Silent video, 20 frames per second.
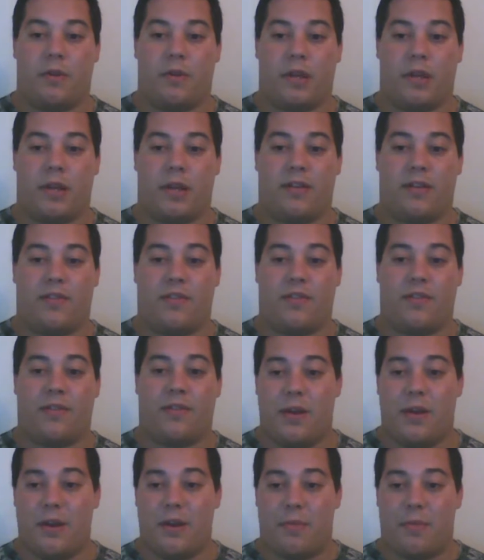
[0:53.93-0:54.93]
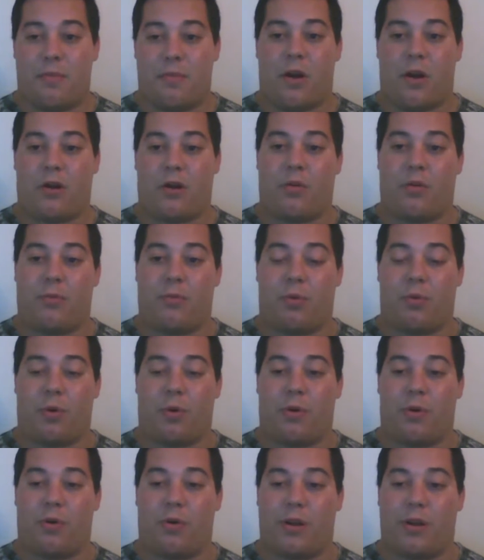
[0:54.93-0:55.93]
yes, paranormal
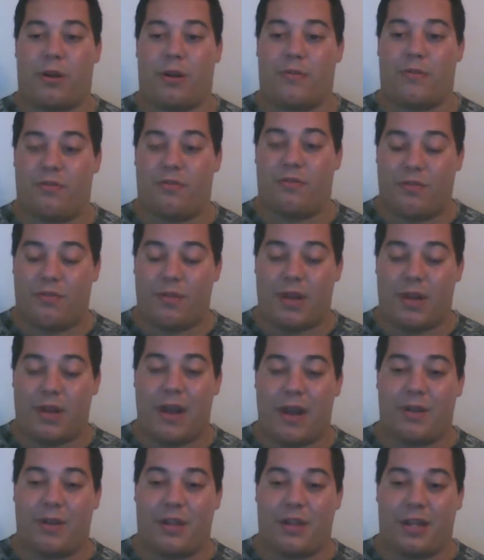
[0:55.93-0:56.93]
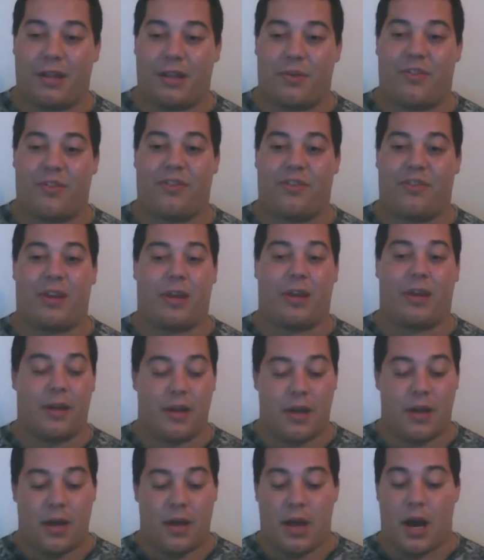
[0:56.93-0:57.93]
world and everything that we see.
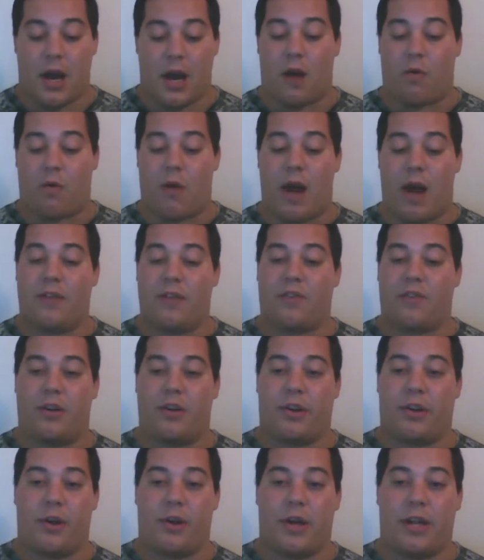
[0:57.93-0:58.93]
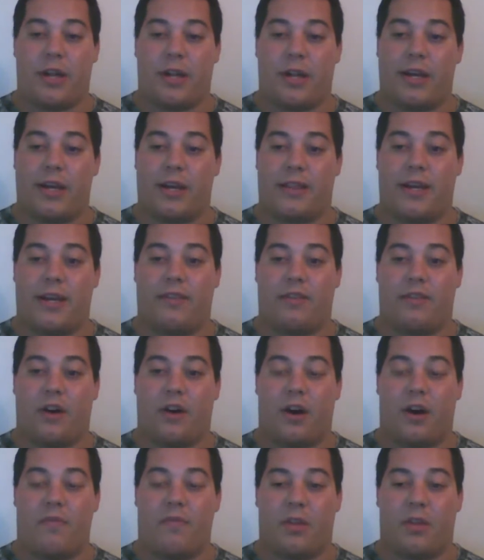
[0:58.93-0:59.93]
Ryan's going to go ahead and kick things
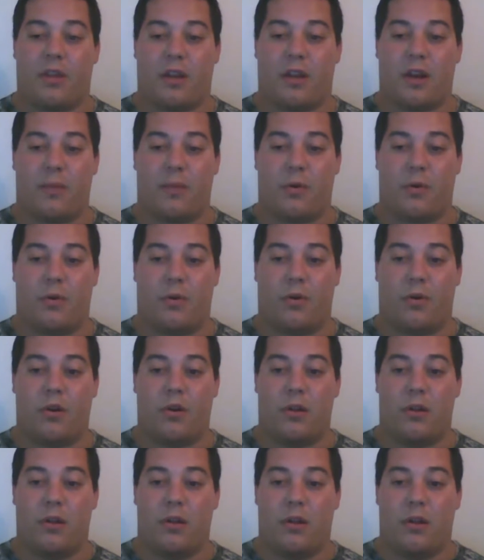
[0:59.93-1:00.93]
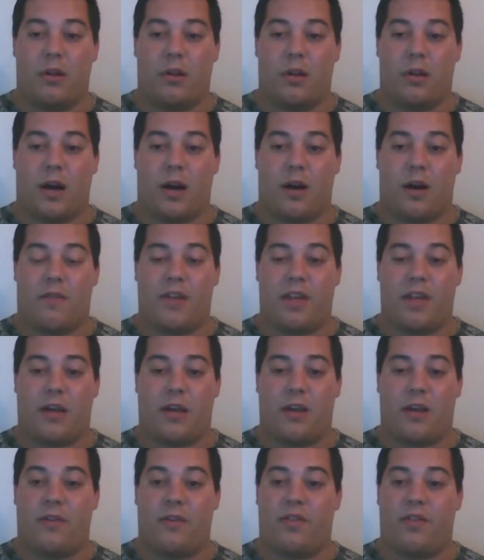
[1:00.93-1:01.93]
off with a couple
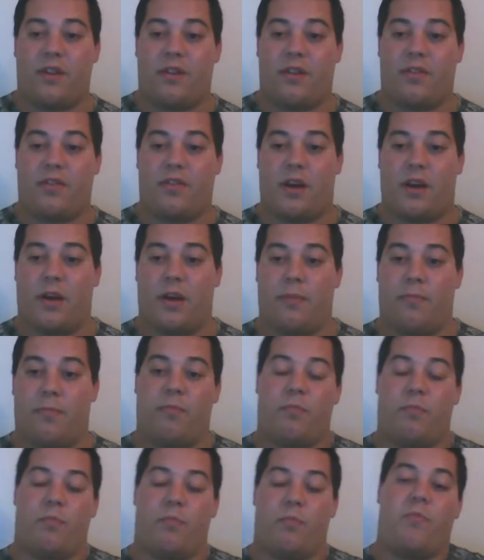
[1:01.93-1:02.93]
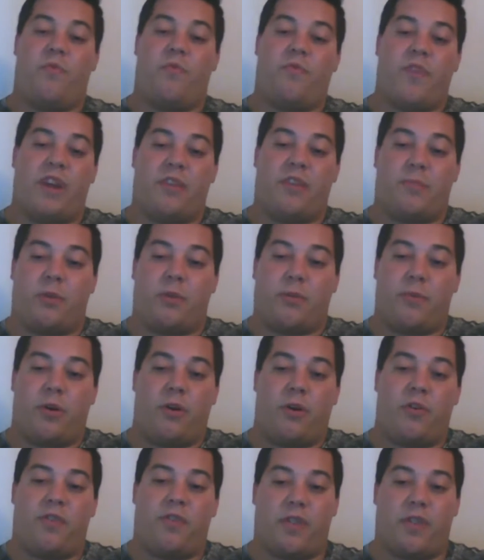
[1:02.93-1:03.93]
videos and some Facebook posts,